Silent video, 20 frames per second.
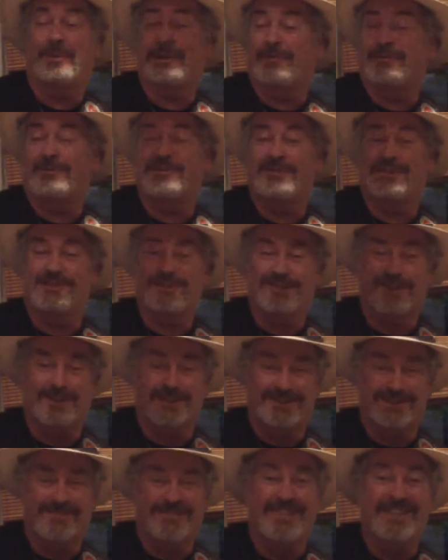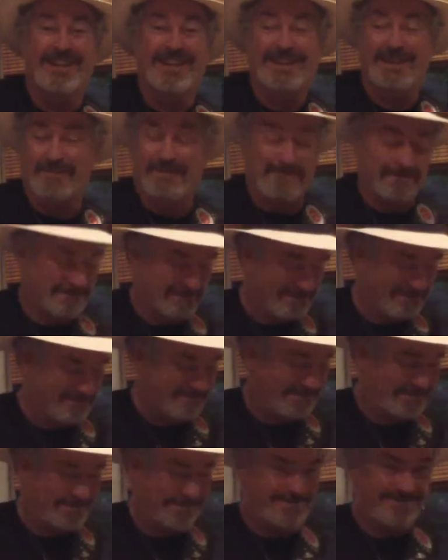of my crazy songs. Thank you.
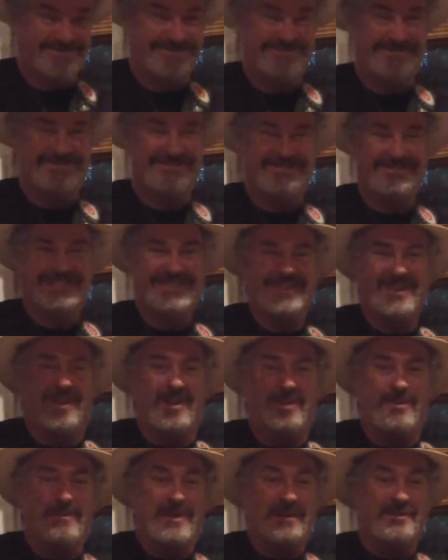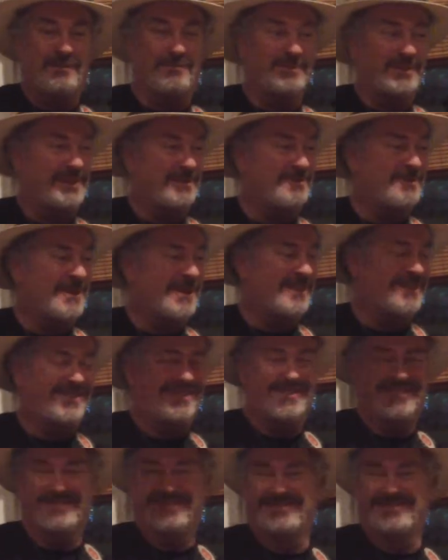All the best from Key West.